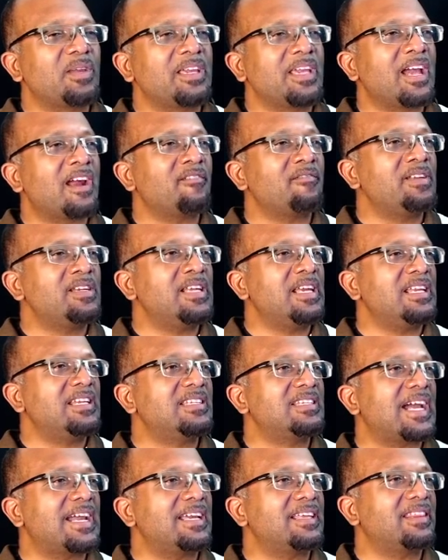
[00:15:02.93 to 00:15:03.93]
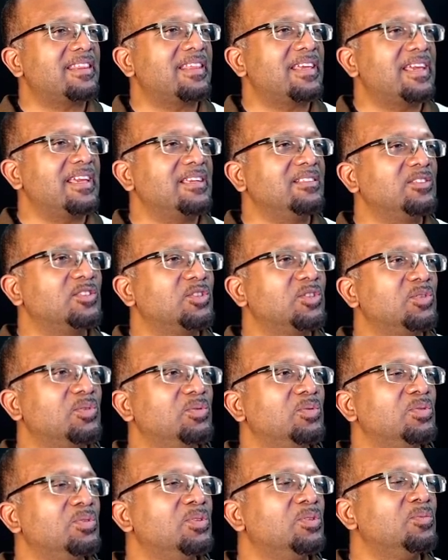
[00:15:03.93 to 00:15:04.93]
We can't read the entire thing,
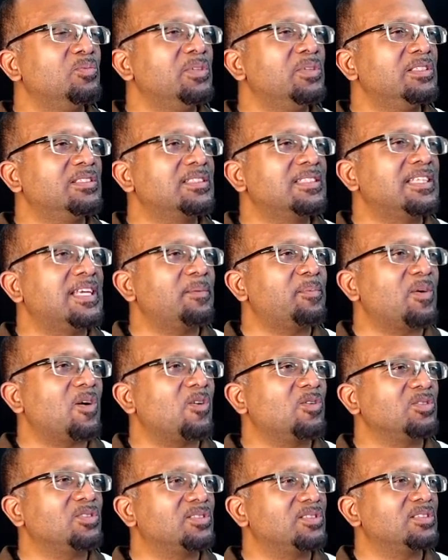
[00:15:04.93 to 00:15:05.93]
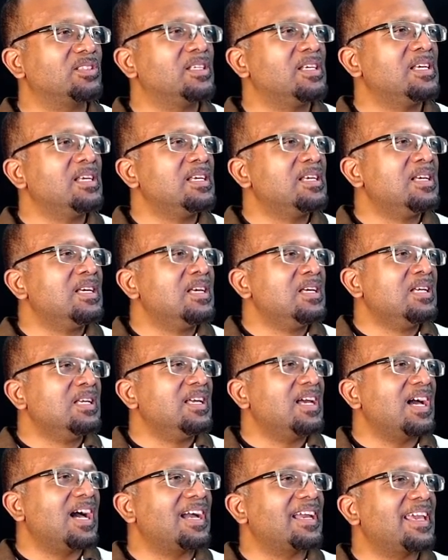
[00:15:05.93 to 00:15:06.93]
so we'll skip out.
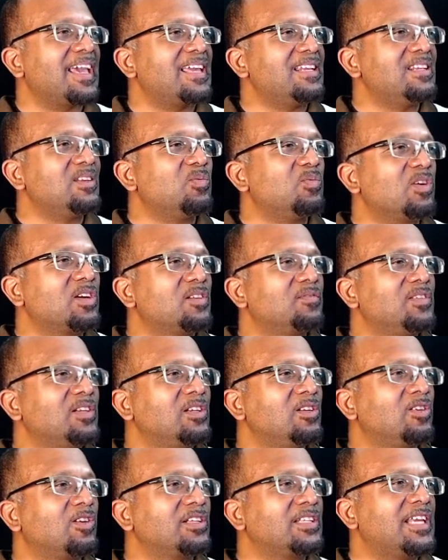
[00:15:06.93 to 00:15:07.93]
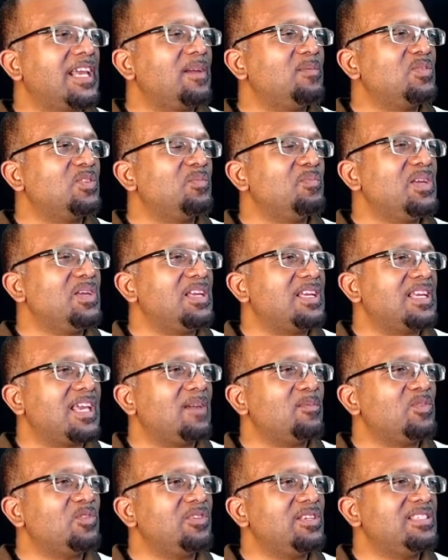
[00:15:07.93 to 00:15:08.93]
Again, the word of the Lord came to me,
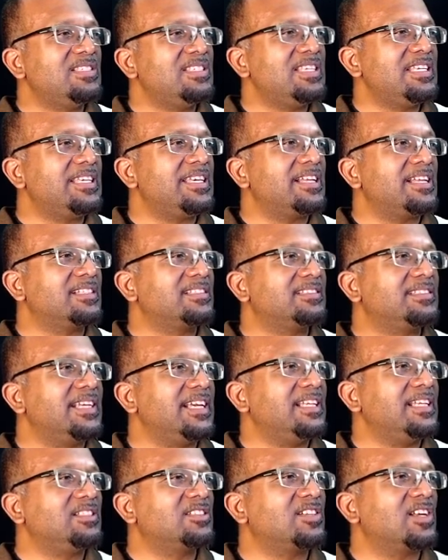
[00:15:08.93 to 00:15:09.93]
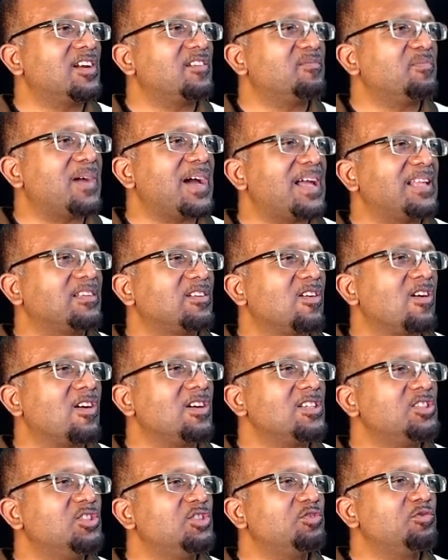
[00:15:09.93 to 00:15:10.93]
came to Ezekiel, saying, Son of man, cause
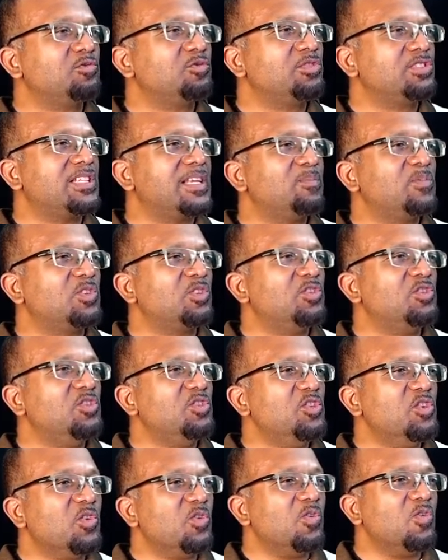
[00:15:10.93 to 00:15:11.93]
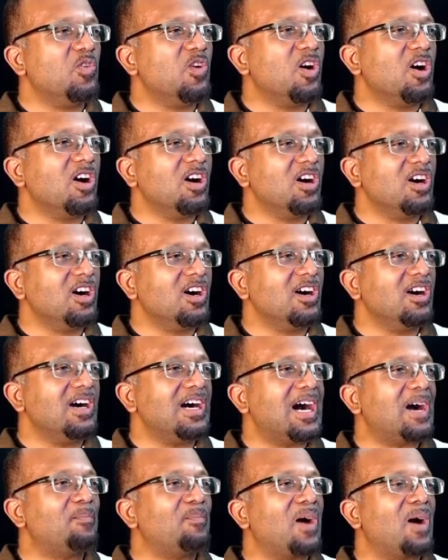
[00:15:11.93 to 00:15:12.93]
Jerusalem to know her
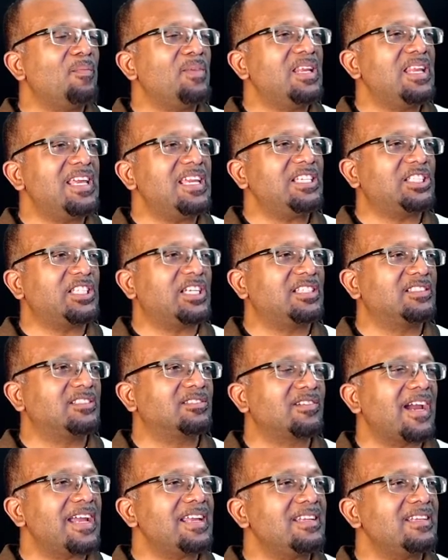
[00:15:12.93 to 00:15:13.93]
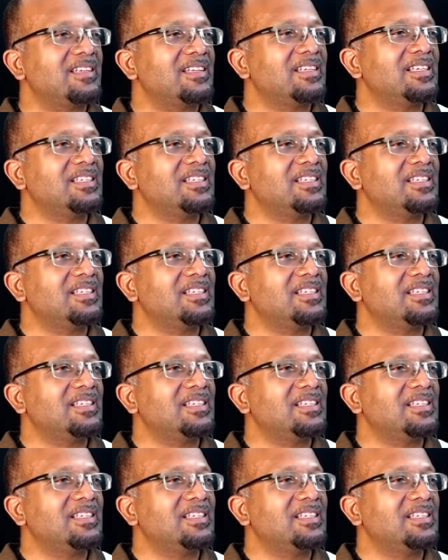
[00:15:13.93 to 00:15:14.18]
abominations, right?